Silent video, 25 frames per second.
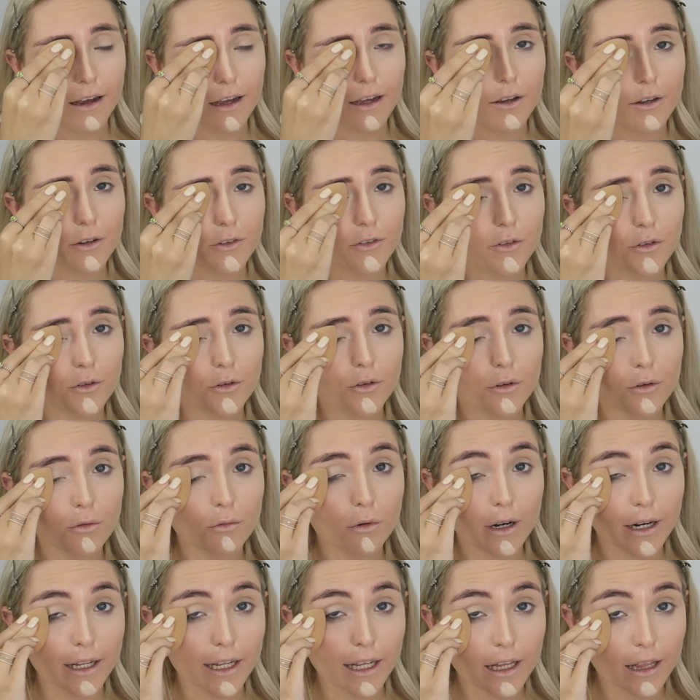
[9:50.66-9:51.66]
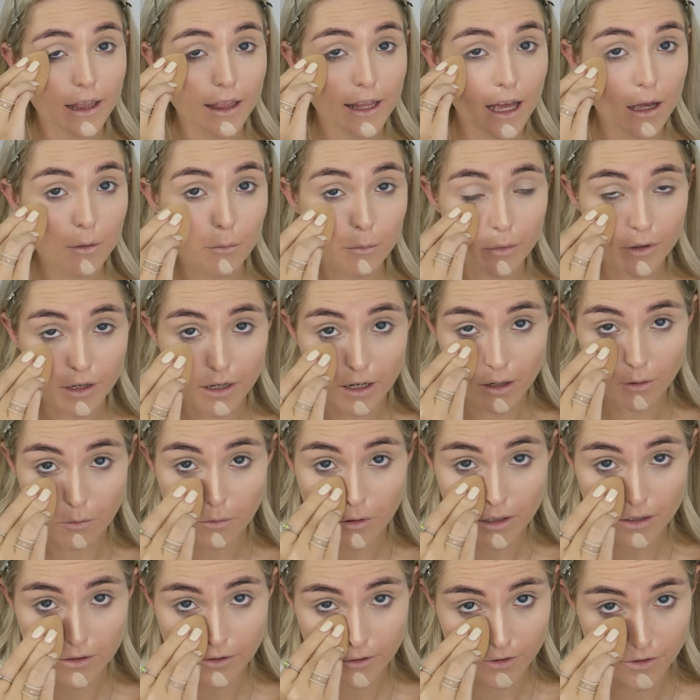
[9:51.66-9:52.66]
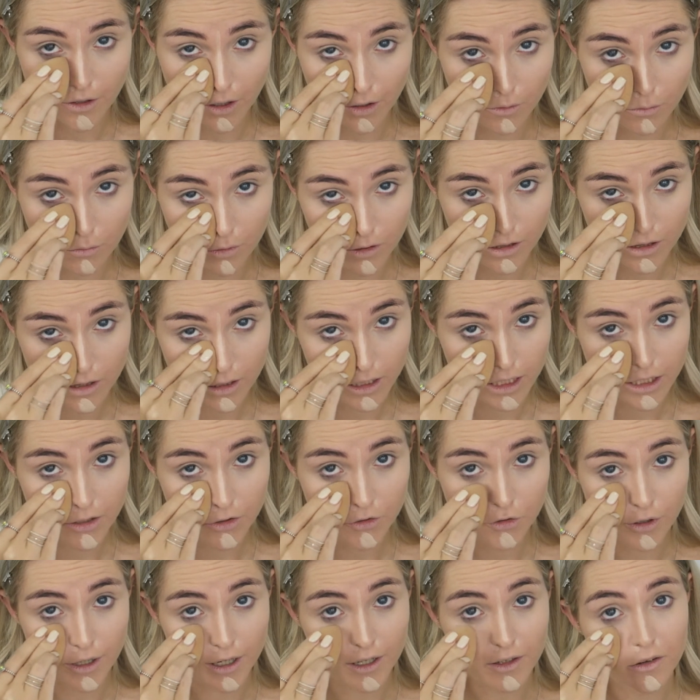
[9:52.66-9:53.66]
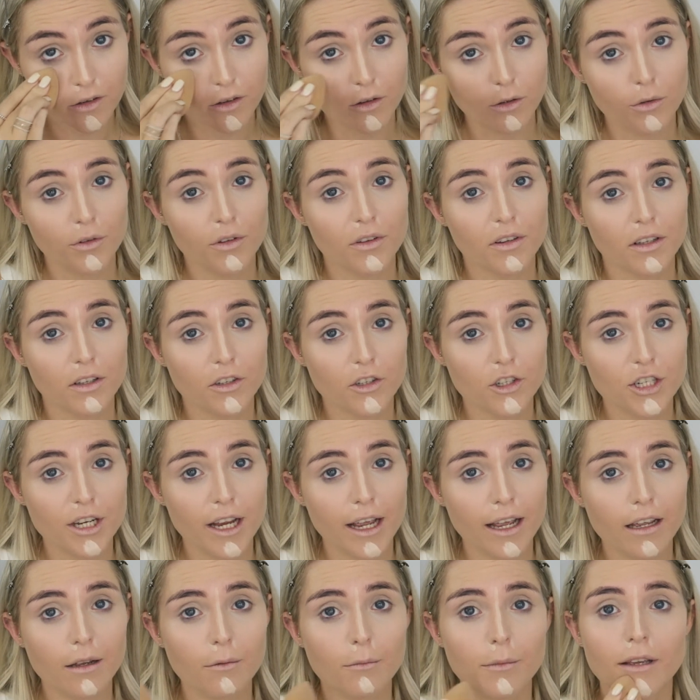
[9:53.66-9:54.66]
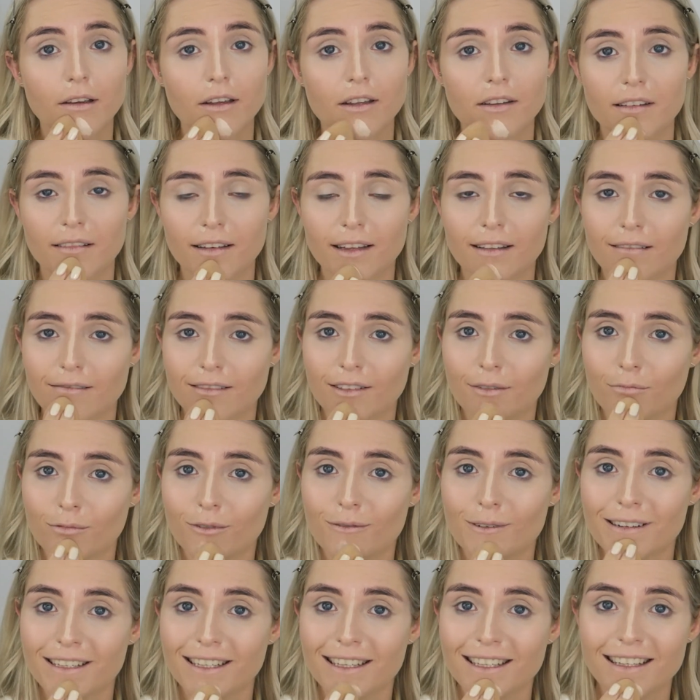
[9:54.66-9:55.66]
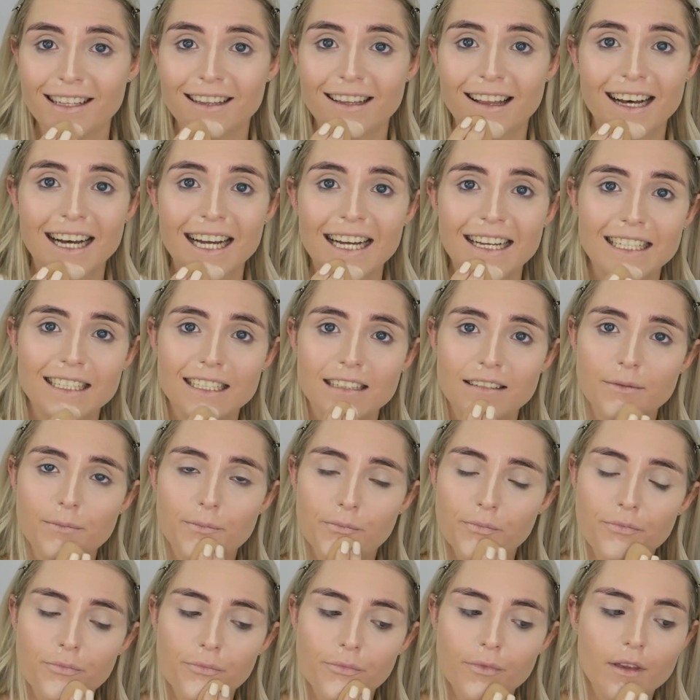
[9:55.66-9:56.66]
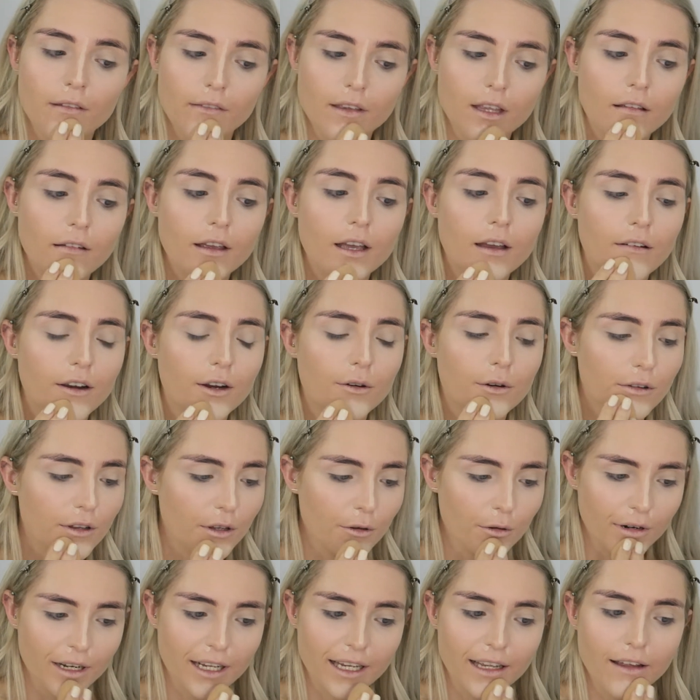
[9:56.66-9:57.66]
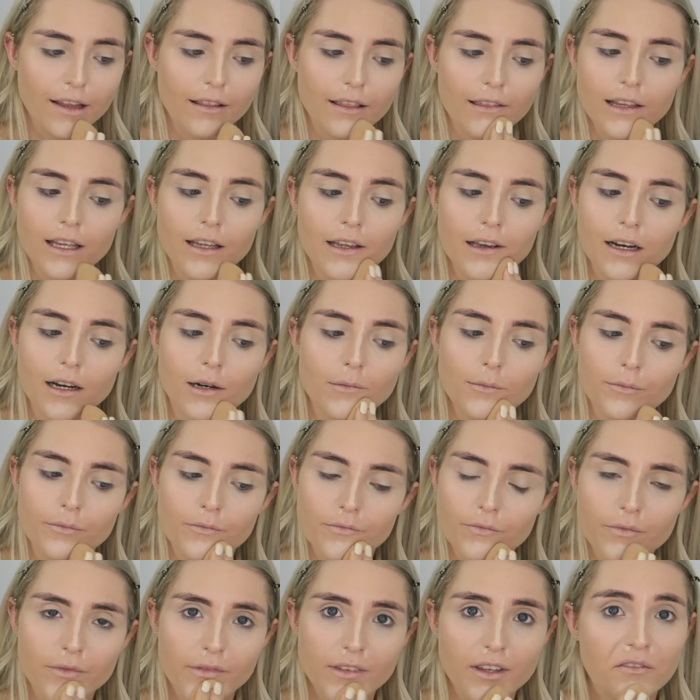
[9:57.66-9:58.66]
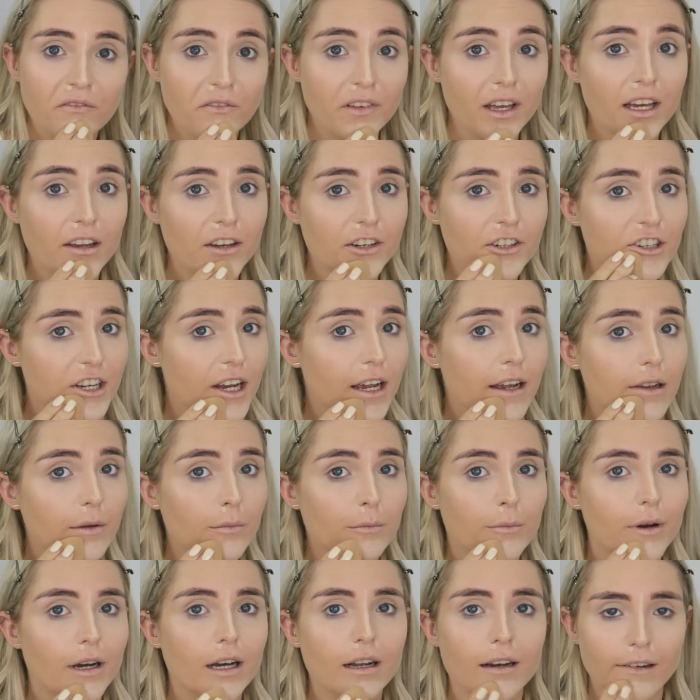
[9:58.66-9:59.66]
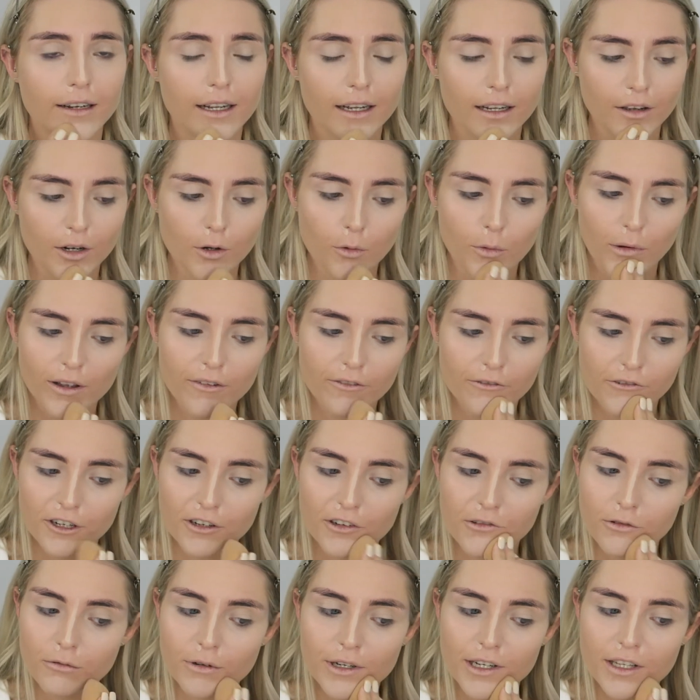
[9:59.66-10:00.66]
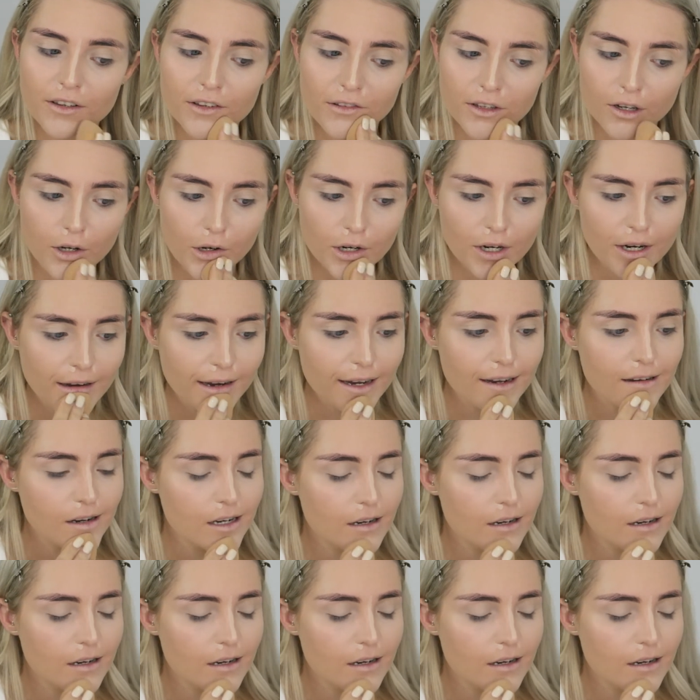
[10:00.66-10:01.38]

I do want to get that, but I don't want the translucent shade because it looks really light. I really want to get the fair shade, but I gotta wait for his restock.